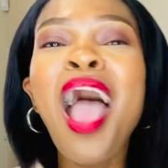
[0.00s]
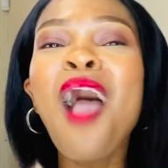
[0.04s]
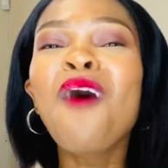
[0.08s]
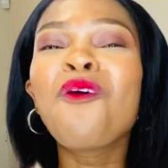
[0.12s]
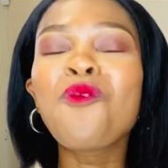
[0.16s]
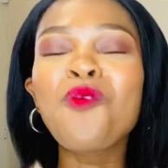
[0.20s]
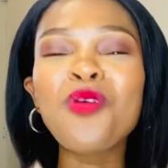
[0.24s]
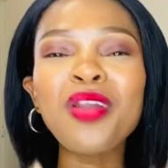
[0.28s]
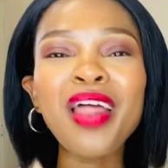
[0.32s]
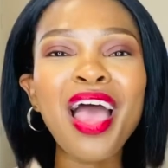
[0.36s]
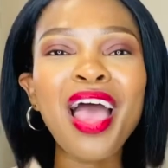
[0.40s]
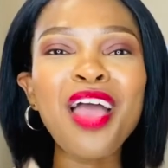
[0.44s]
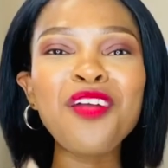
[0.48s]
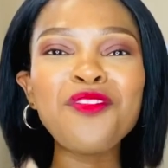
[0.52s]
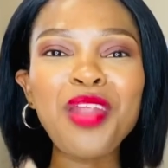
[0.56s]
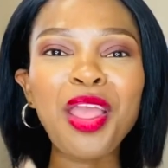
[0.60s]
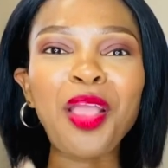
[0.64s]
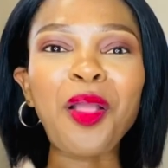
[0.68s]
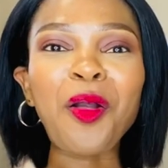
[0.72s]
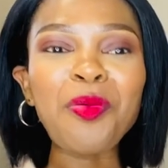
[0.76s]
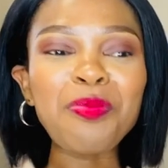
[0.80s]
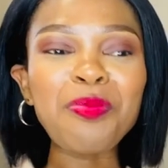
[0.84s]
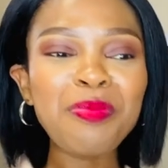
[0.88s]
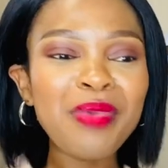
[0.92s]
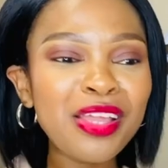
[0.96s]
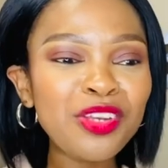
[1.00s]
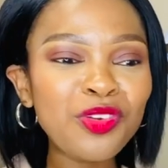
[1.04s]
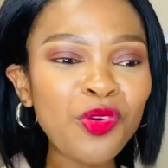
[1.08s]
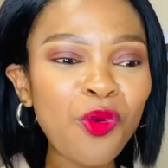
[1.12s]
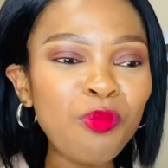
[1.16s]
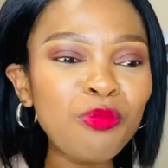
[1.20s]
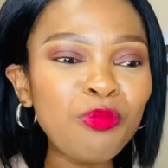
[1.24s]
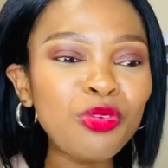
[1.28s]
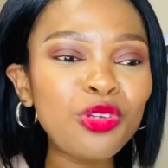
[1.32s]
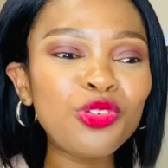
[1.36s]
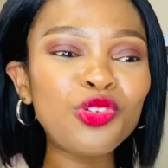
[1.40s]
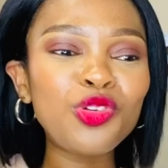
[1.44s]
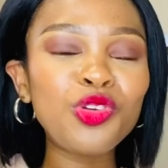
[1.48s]
Would I recommend
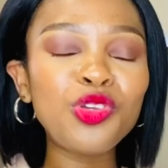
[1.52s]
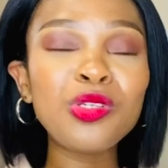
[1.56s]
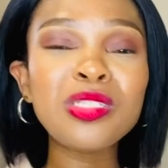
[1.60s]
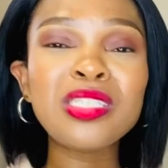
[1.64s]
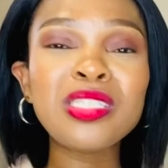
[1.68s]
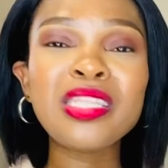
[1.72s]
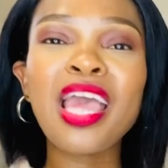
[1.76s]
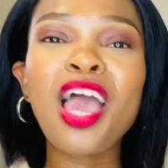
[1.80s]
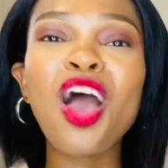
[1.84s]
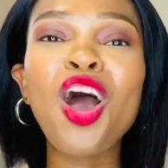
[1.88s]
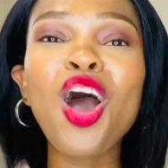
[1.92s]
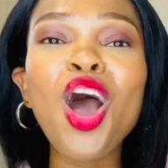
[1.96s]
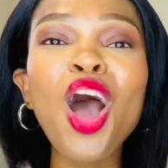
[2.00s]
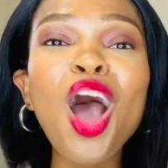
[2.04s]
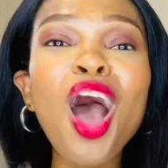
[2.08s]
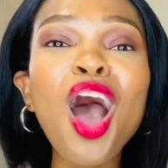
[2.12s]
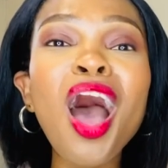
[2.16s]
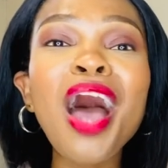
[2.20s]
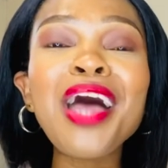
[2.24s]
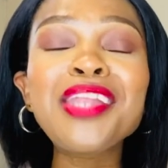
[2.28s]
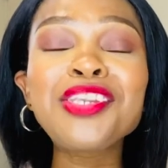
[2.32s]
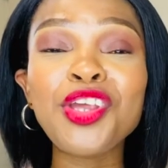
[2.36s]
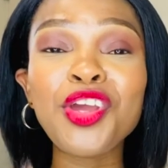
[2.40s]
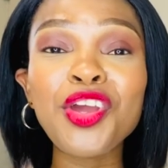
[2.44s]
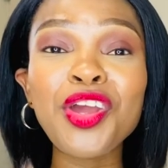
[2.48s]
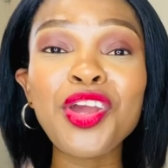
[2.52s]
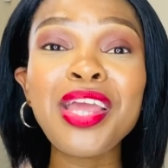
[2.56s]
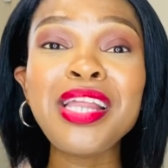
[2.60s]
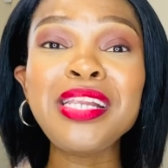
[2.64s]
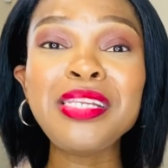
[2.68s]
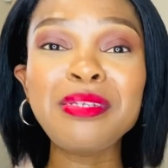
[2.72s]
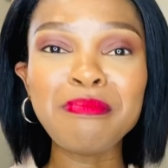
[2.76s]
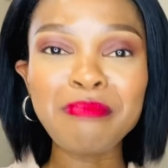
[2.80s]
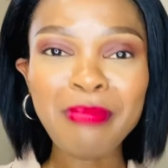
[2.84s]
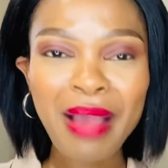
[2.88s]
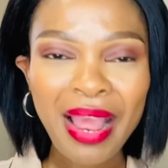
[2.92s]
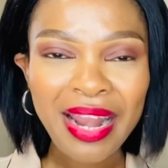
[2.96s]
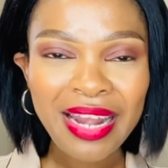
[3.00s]
umuntu to use their
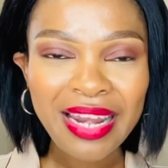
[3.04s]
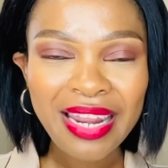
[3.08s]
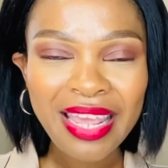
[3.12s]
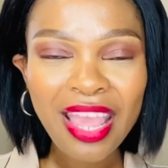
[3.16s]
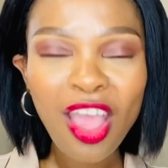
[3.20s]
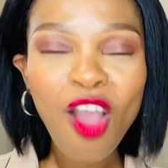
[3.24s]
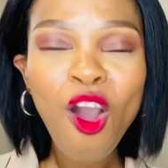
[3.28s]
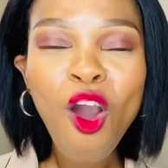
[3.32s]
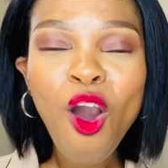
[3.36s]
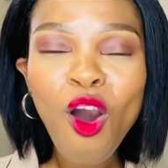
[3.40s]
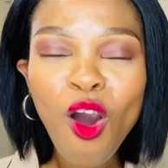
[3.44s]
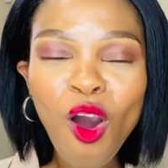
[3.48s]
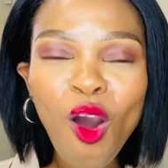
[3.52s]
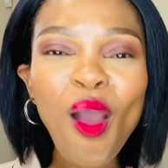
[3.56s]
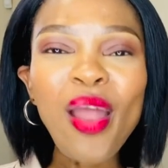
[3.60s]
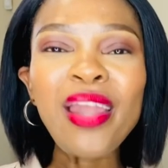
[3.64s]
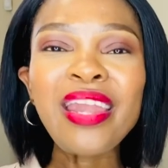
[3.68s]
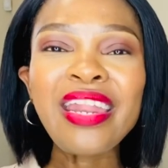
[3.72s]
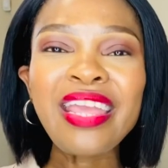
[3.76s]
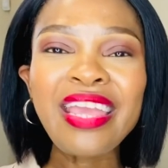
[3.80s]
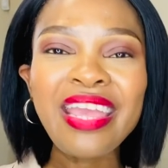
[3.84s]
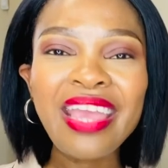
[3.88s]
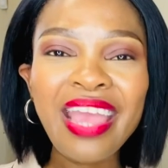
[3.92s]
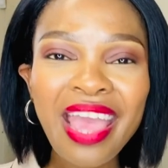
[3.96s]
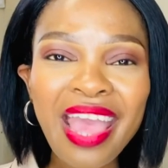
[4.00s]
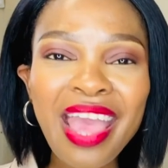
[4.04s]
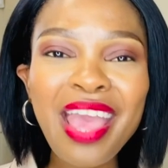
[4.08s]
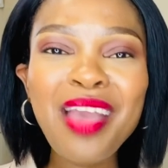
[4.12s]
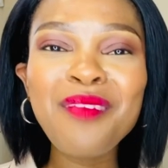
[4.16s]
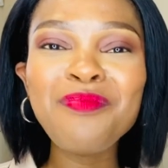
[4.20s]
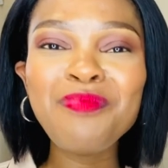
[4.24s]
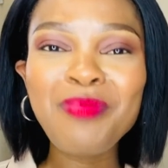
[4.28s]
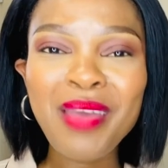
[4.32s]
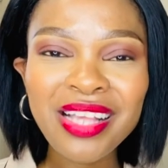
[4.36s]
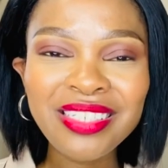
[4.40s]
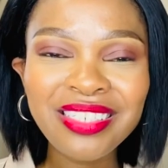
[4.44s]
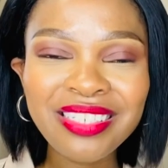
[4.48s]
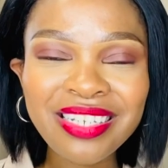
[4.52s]
hard-earned money on Hair
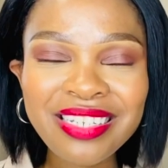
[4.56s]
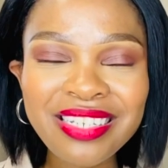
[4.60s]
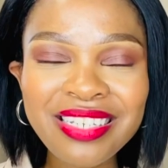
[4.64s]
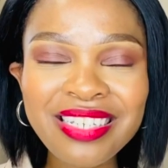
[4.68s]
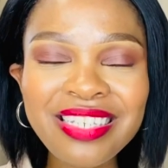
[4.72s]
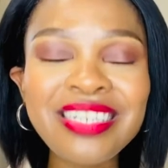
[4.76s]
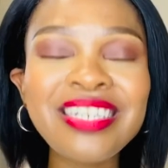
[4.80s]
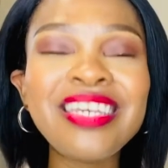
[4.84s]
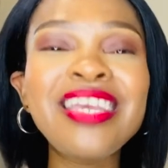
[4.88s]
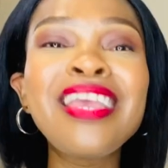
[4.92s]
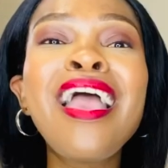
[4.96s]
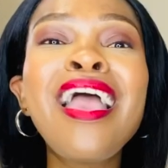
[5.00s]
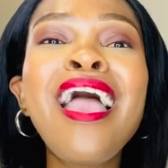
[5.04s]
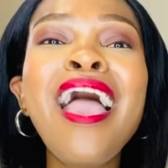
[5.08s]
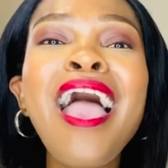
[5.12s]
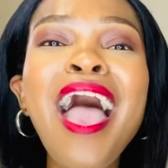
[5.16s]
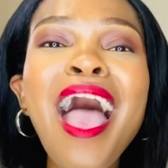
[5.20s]
Majesty?